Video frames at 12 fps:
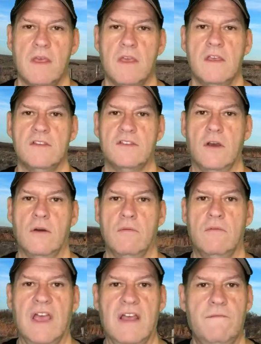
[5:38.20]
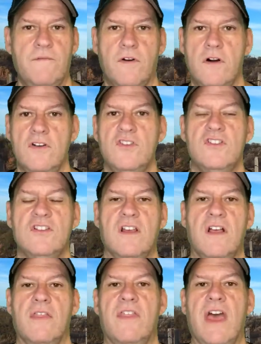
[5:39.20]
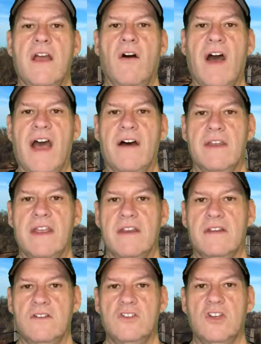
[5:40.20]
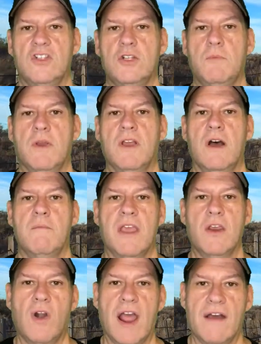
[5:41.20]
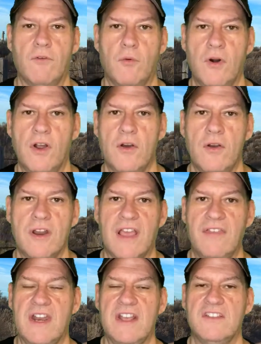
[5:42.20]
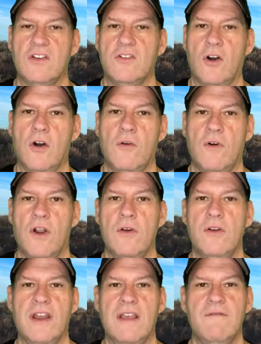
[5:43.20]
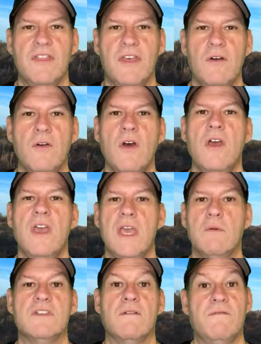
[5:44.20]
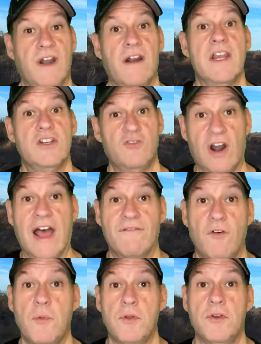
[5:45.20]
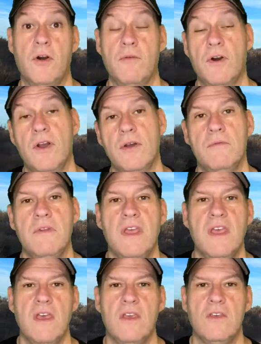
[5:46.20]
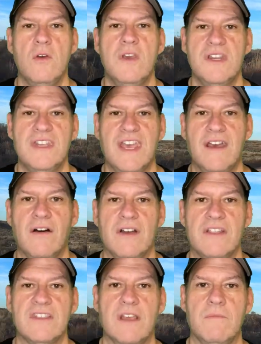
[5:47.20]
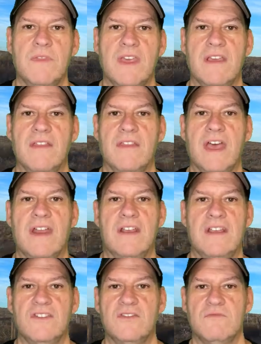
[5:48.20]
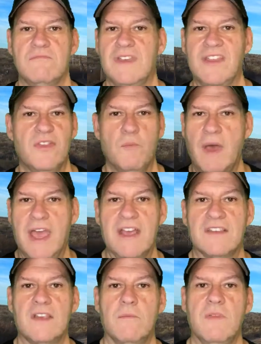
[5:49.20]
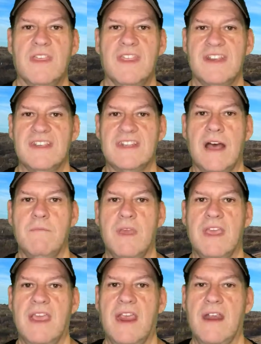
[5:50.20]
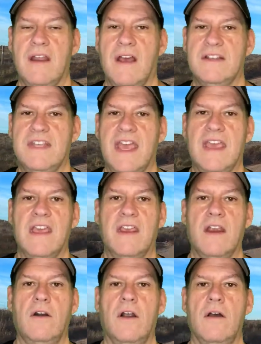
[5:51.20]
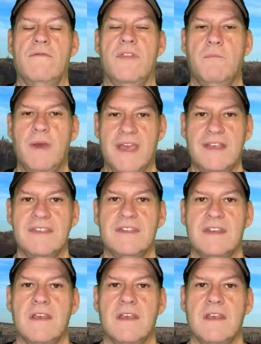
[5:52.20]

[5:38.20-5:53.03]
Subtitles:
So at first they allowed it just to become a gravel road, and then it's a dirt road. And even though it was a very drivable dirt road, you could tell it's something that is in the past, something that is not being taken care of the best.